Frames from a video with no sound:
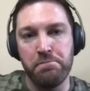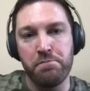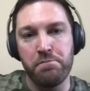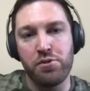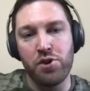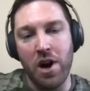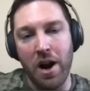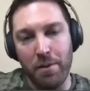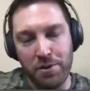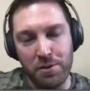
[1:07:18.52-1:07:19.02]

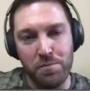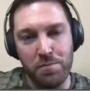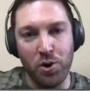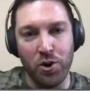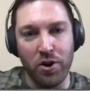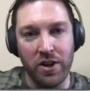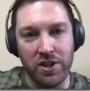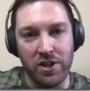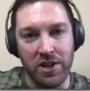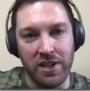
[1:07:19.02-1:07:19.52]
Perhaps
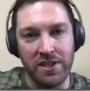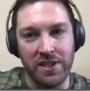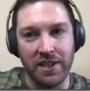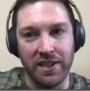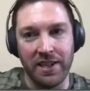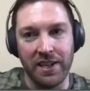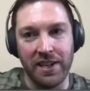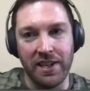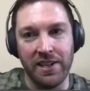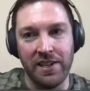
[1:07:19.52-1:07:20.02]
more
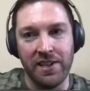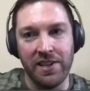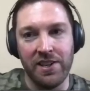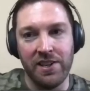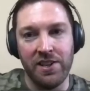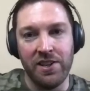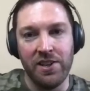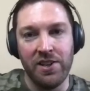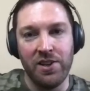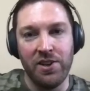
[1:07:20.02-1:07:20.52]
interestingly,
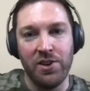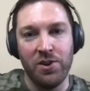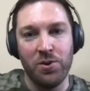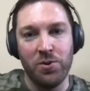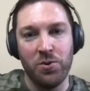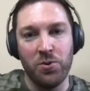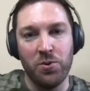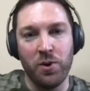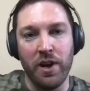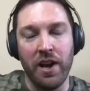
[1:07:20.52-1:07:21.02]

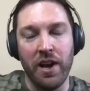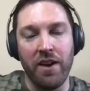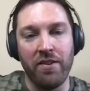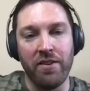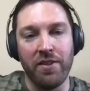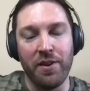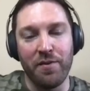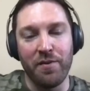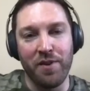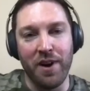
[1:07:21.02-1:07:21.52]
we're
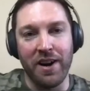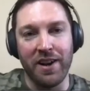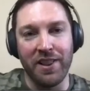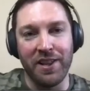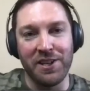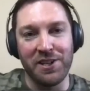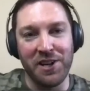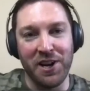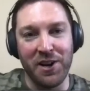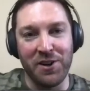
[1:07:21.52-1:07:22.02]
hearing that friend of
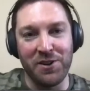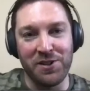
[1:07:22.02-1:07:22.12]
the show,